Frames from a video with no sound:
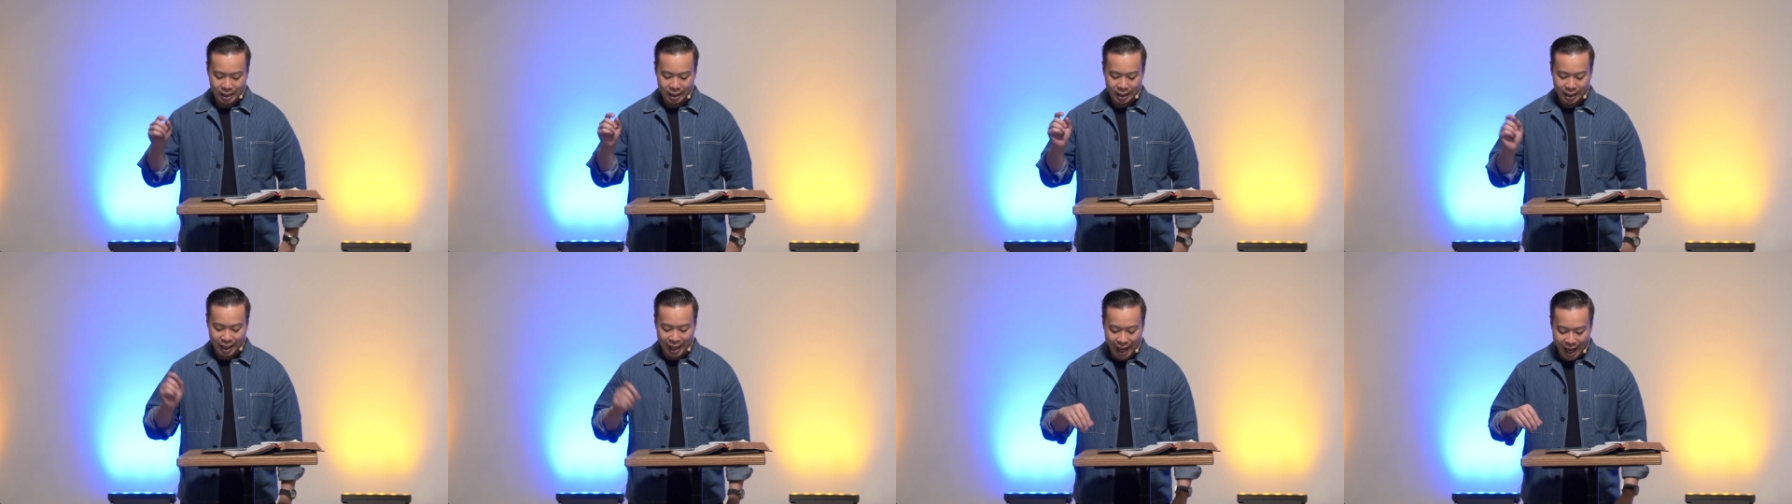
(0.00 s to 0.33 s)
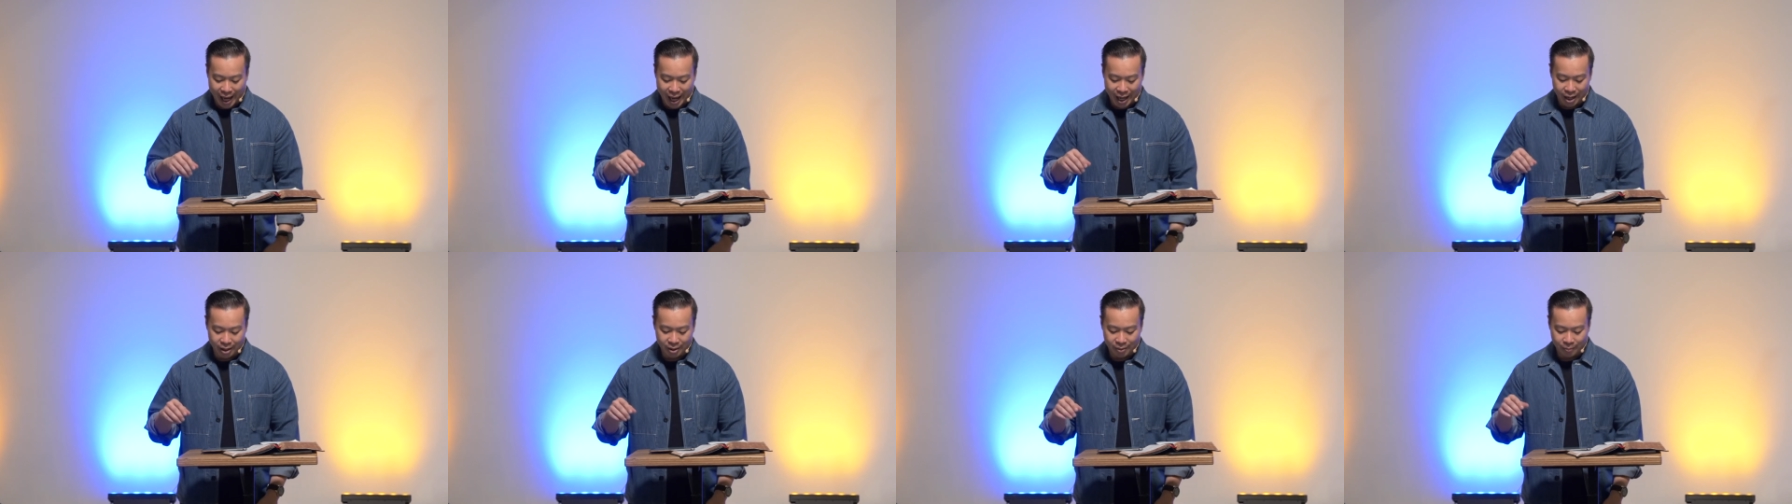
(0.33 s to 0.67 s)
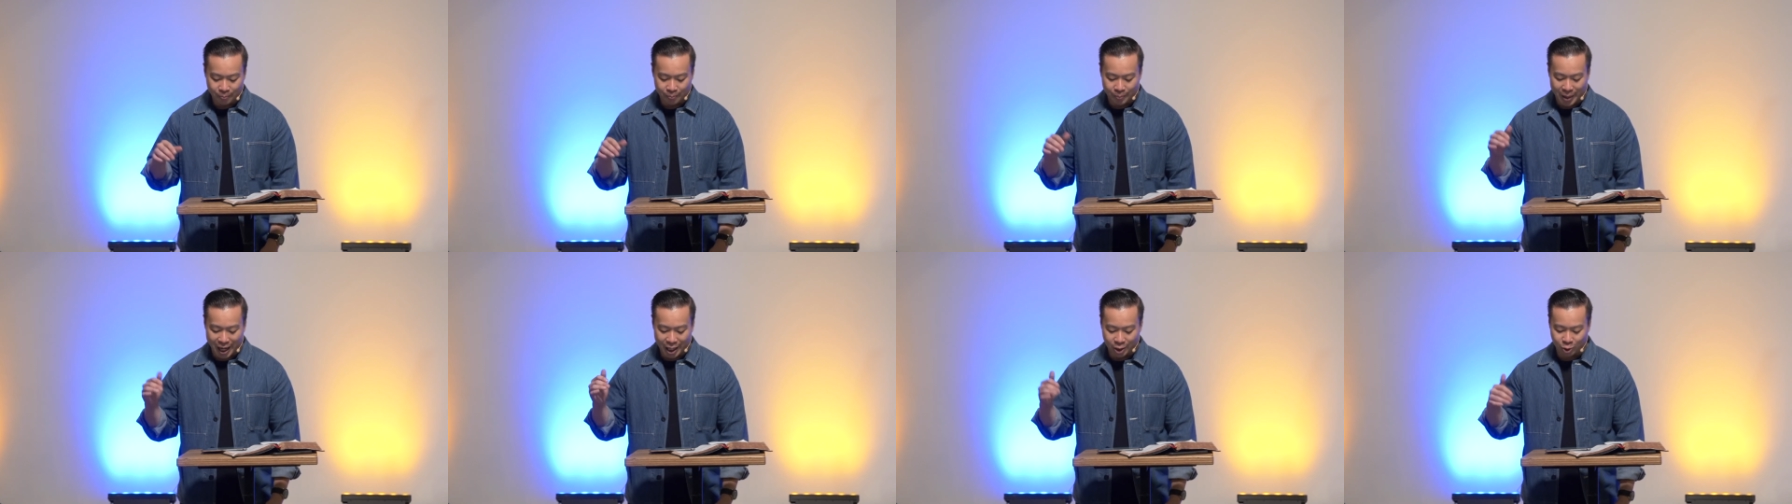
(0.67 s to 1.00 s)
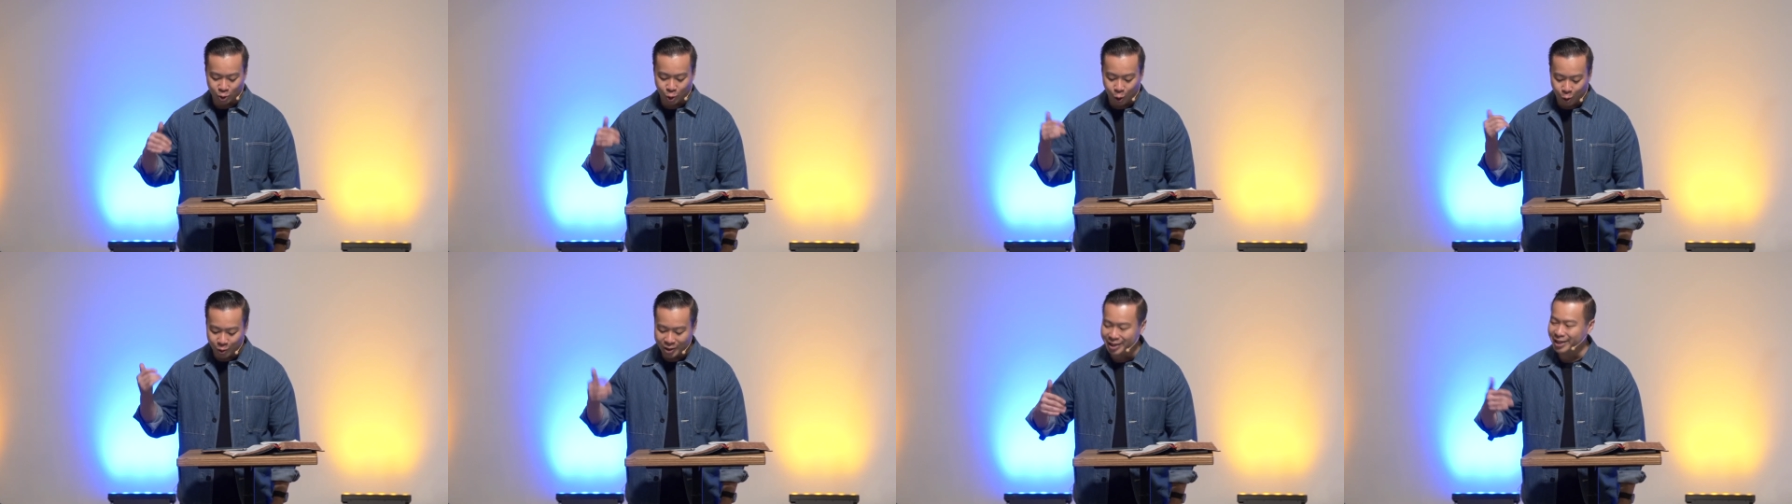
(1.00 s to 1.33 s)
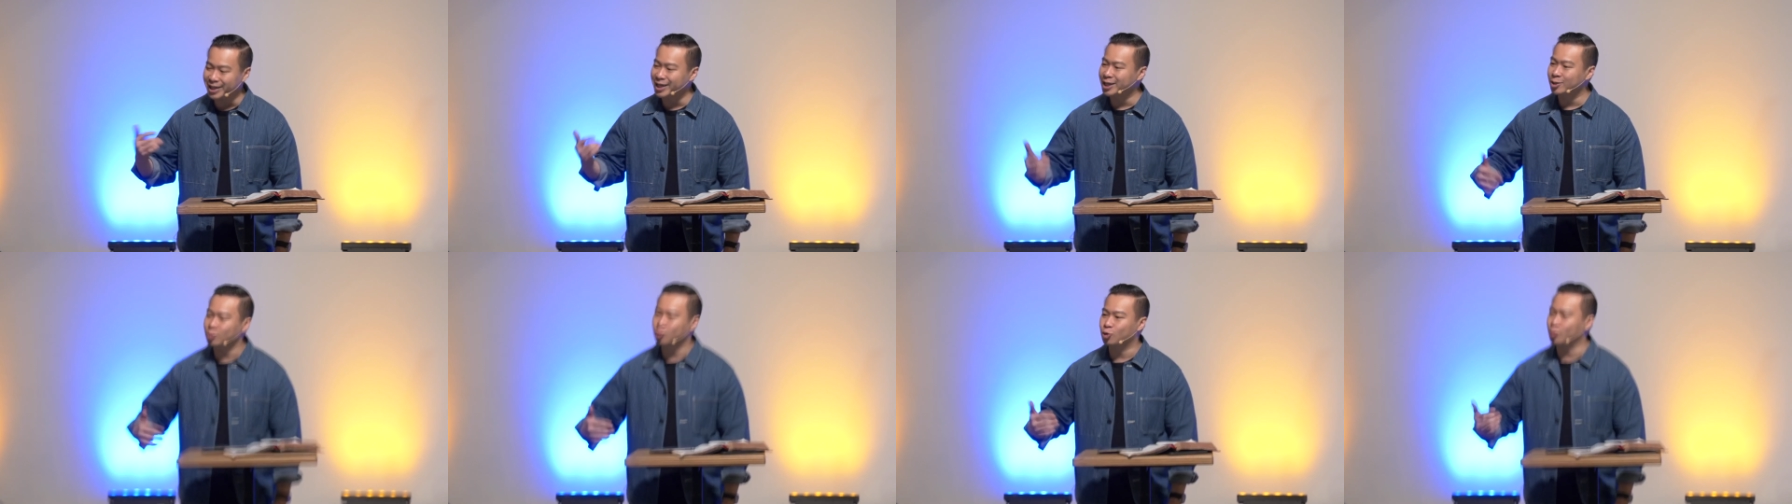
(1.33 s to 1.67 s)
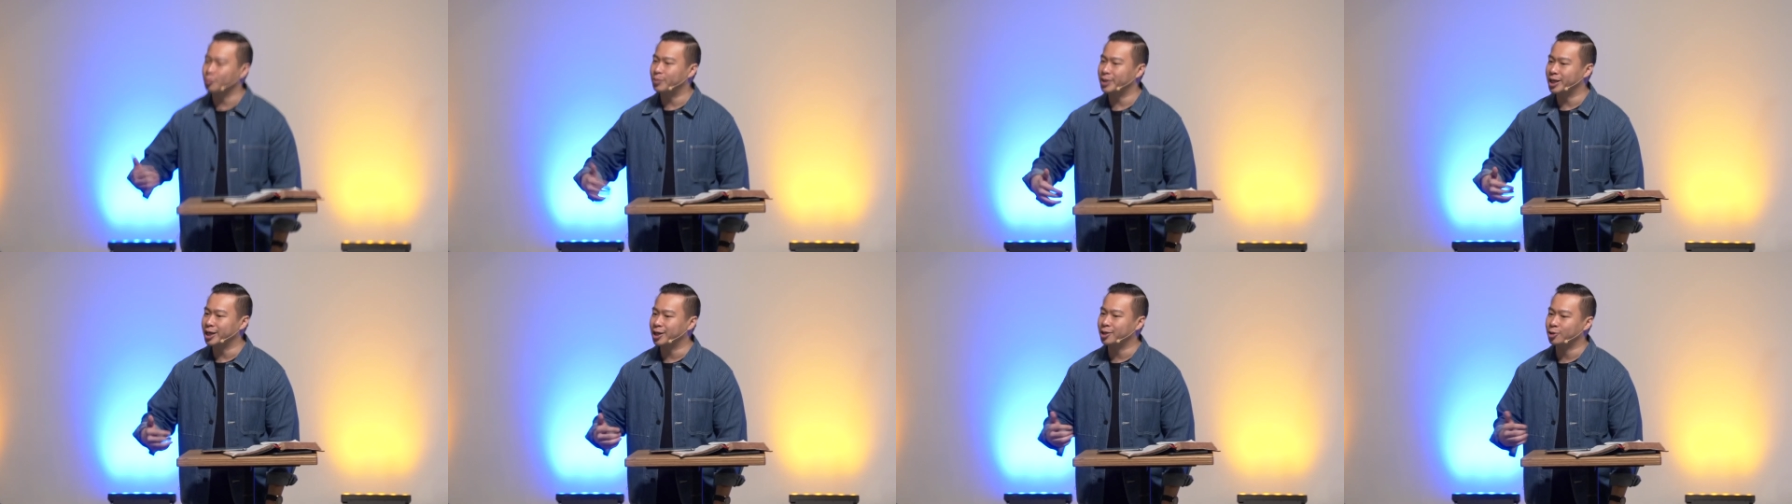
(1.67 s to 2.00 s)
can but don't need
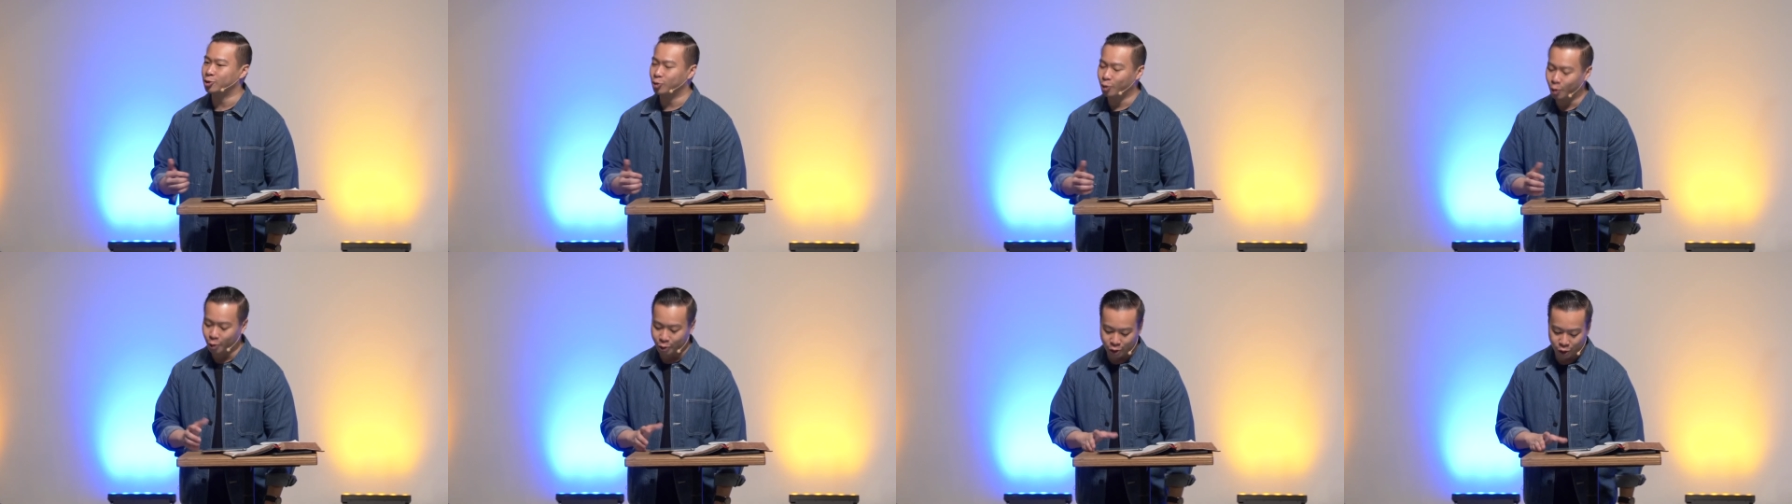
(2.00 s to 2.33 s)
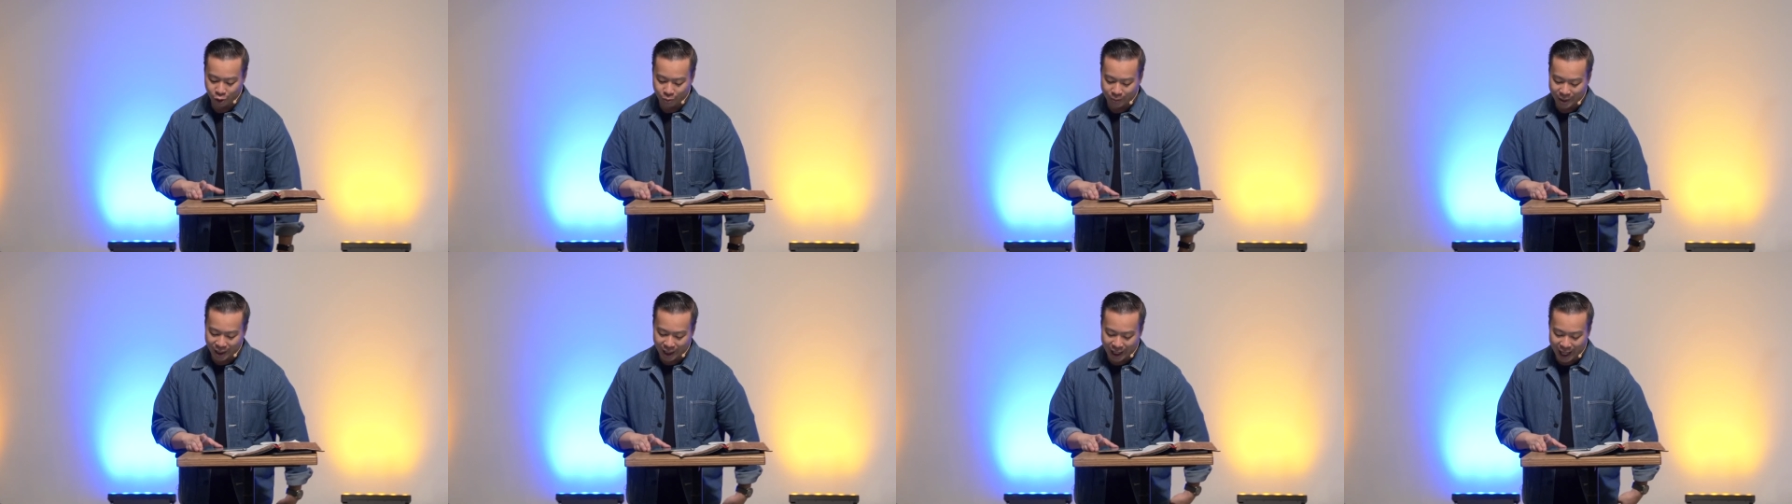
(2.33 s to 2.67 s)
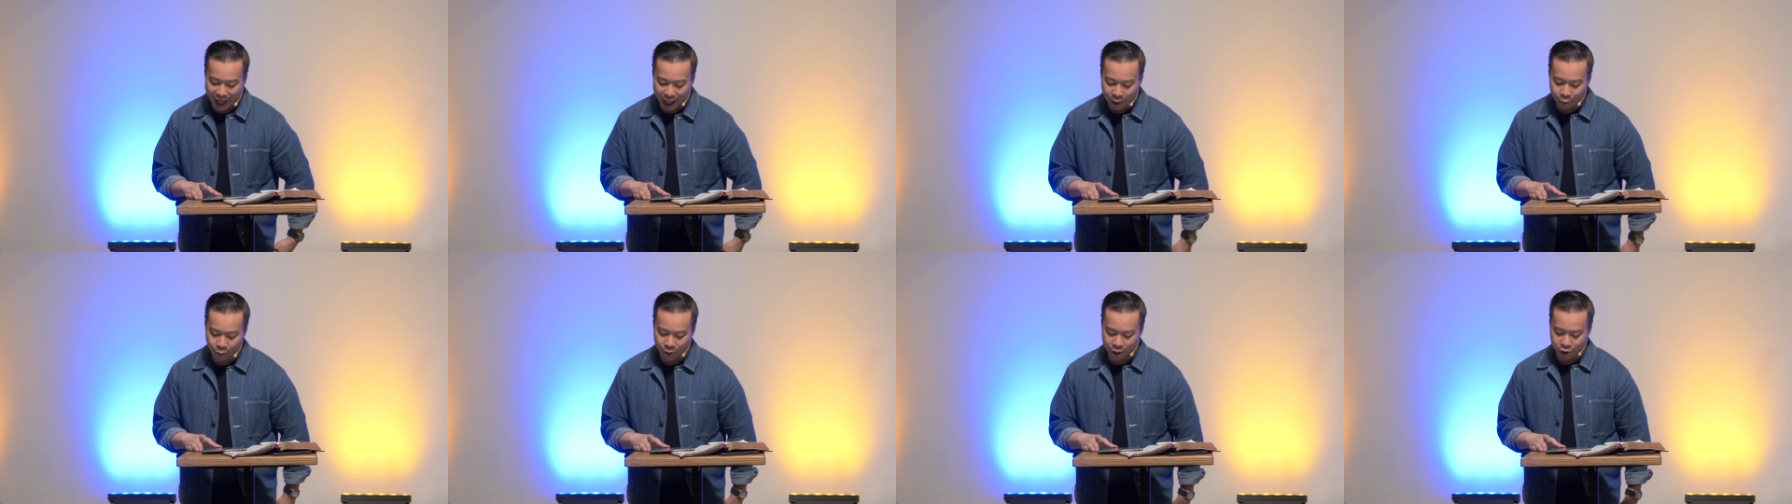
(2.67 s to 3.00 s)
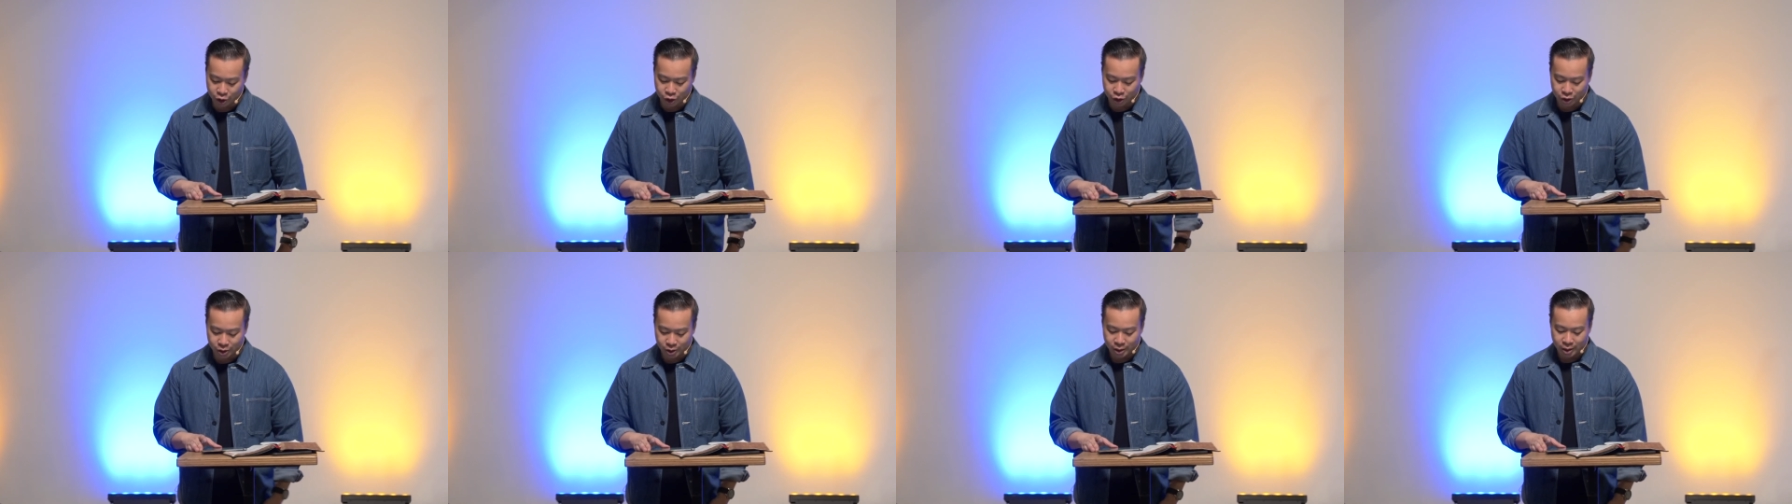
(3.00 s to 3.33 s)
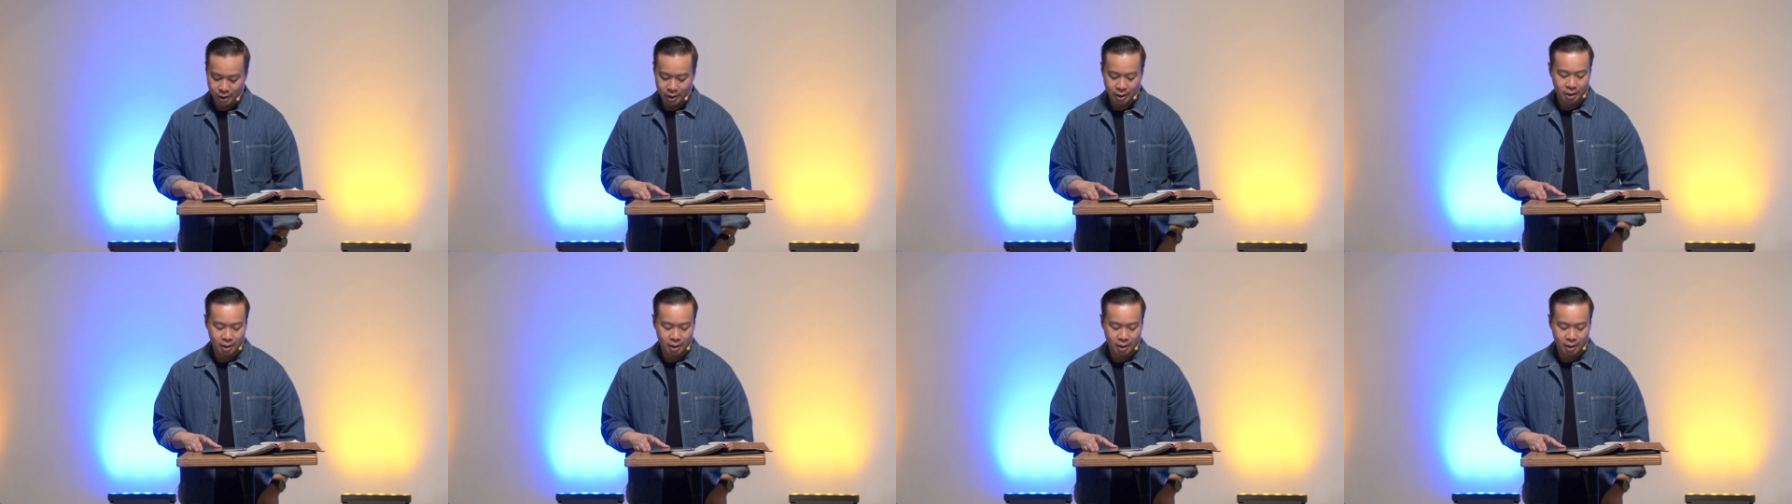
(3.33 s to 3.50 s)
to be a known human language.